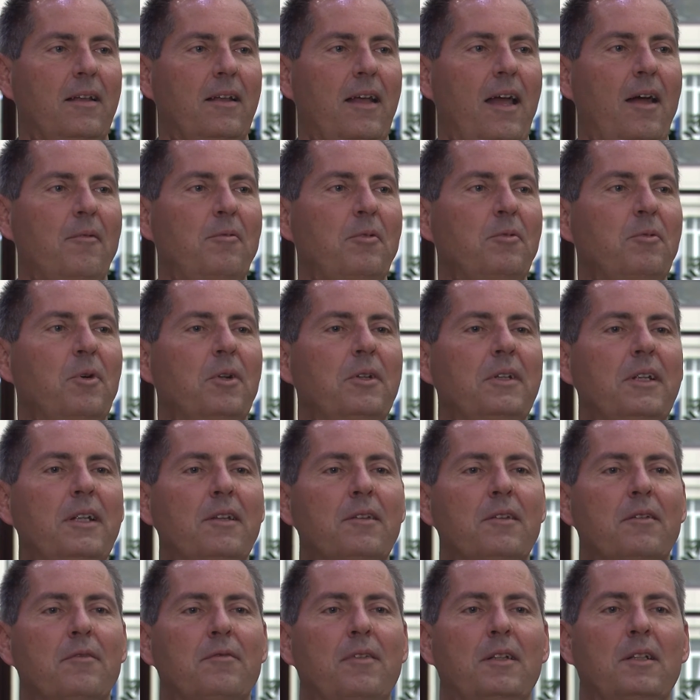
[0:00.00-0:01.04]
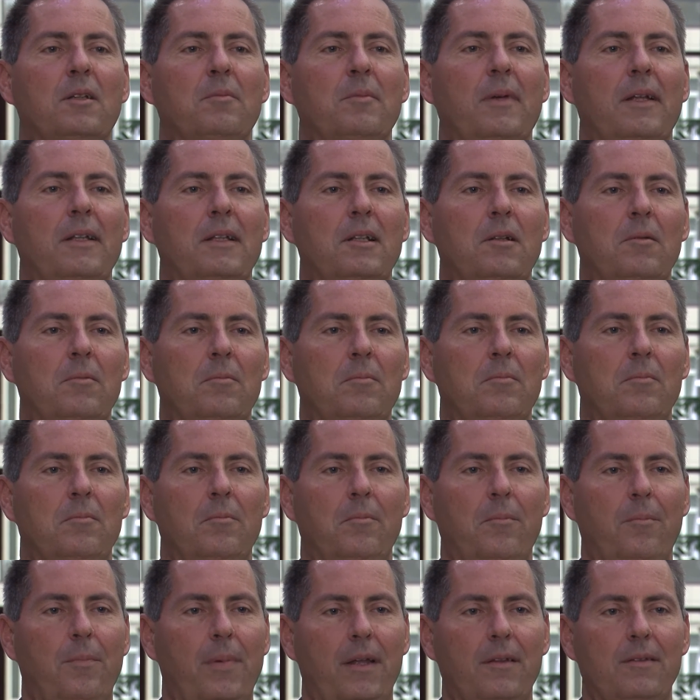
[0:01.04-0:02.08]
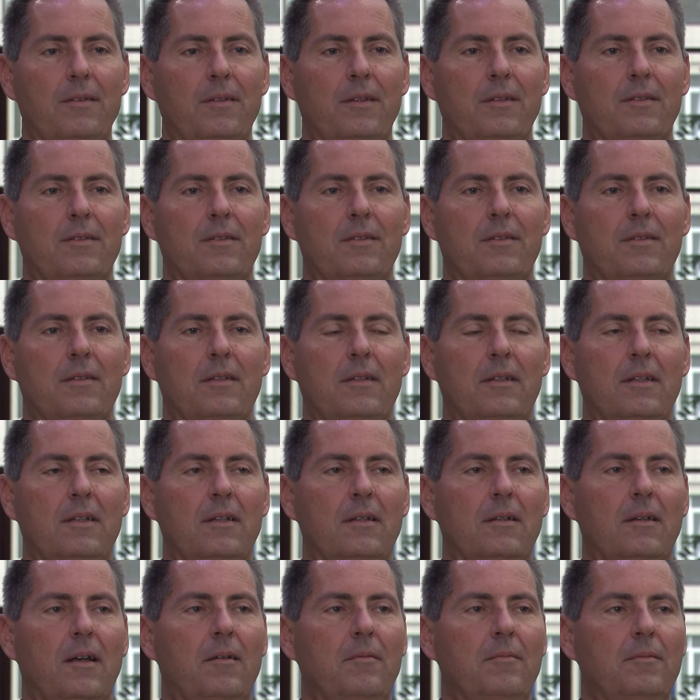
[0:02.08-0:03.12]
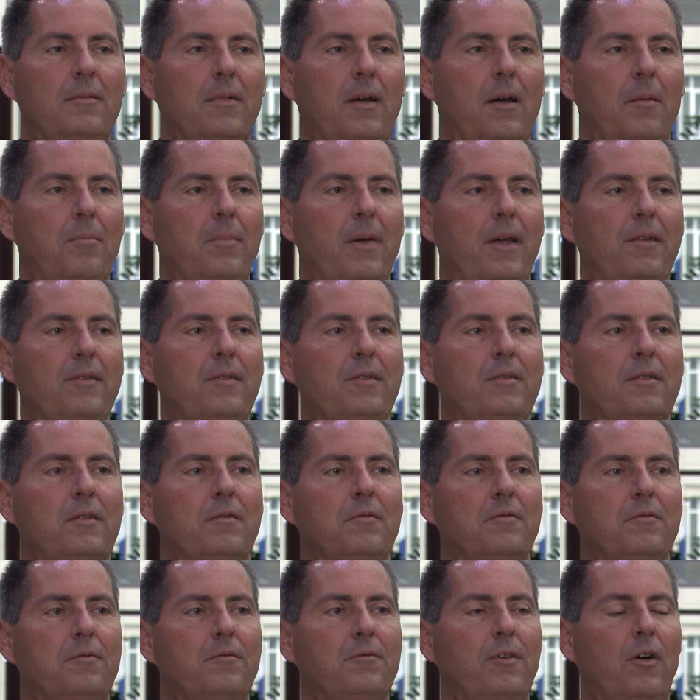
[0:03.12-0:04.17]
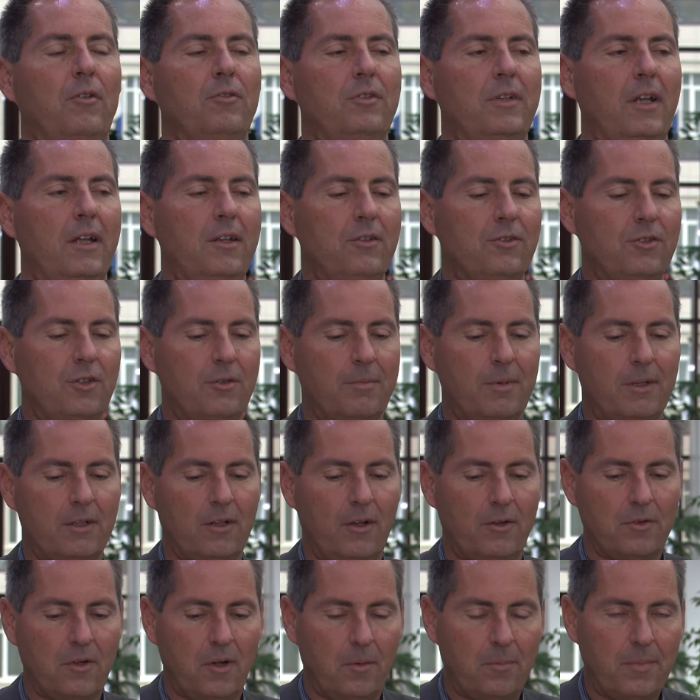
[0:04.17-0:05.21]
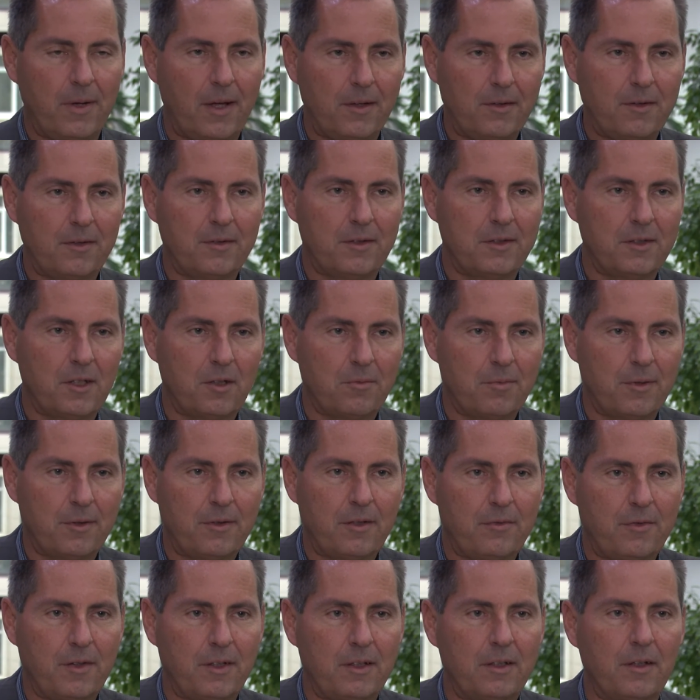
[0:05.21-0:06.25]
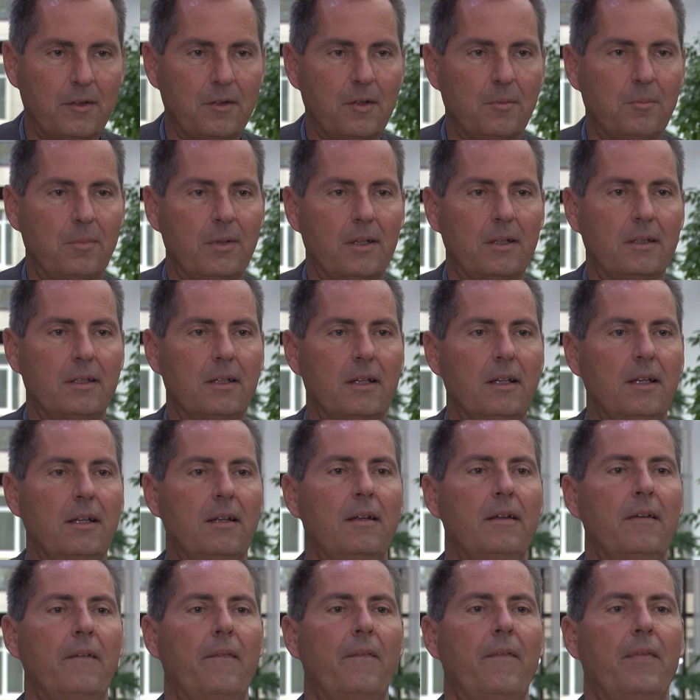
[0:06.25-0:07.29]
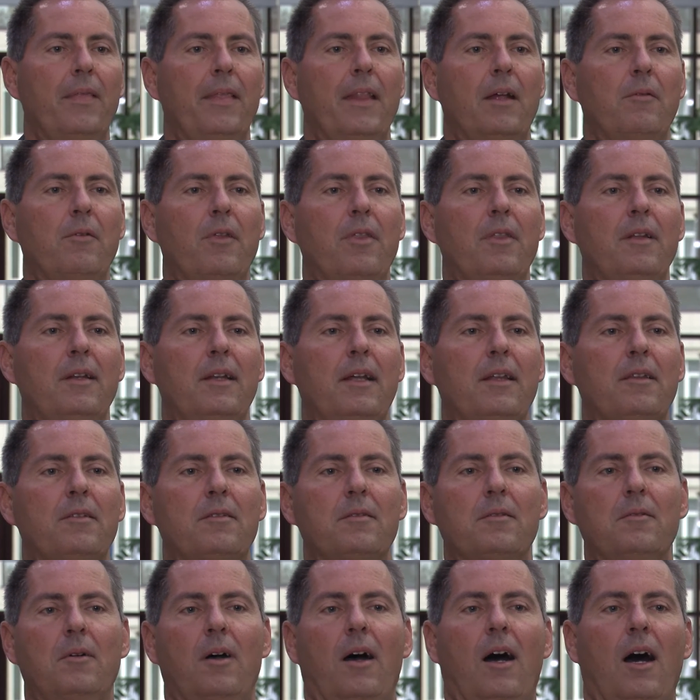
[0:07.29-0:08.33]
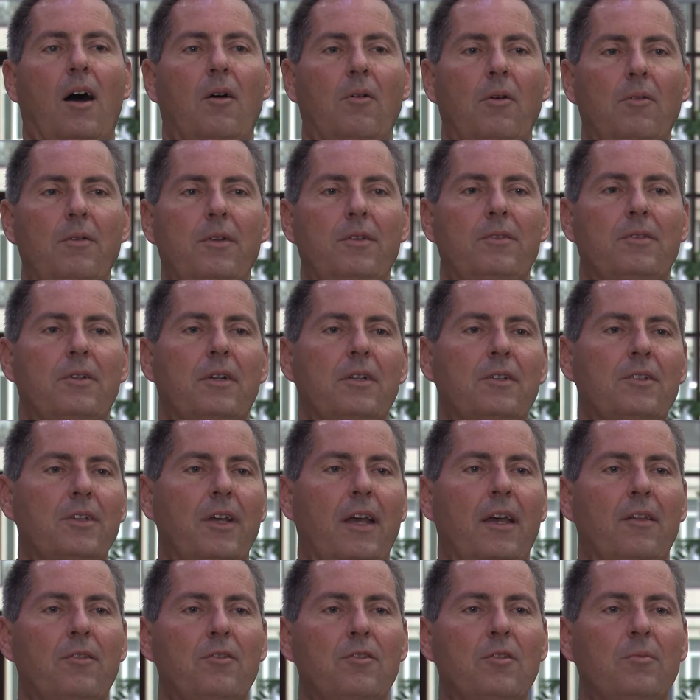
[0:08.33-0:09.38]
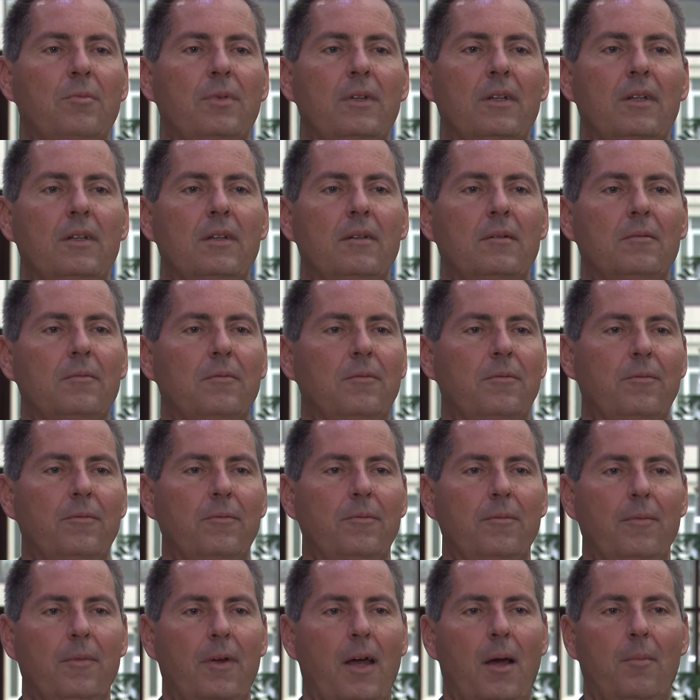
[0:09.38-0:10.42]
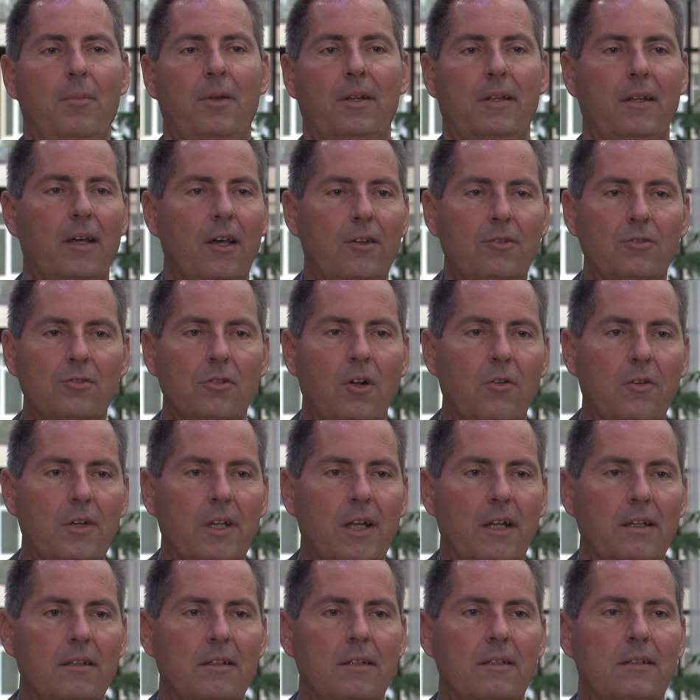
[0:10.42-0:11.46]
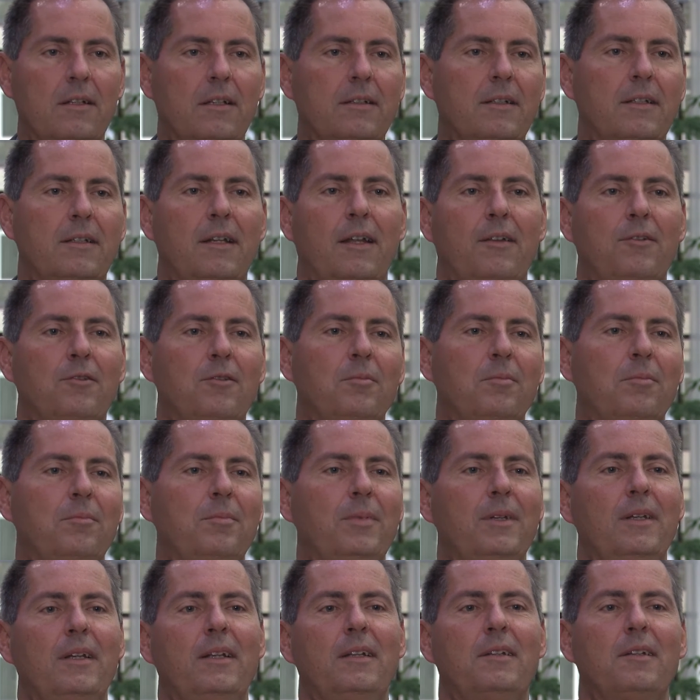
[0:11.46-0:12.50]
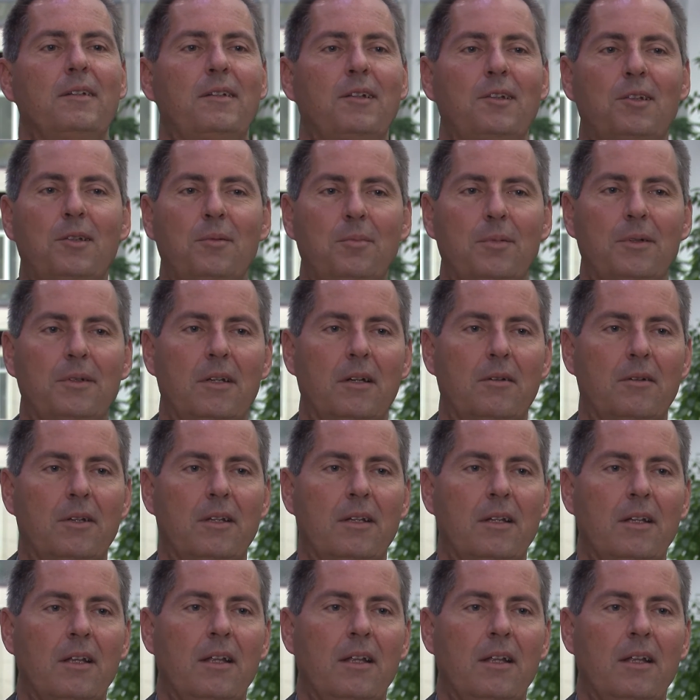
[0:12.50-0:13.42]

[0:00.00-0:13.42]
Everyone needs a fundamental basis, a basis in foundations, but also a basis in a specific discipline. Nevertheless, our research has to be application-oriented and it has to be interdisciplinary.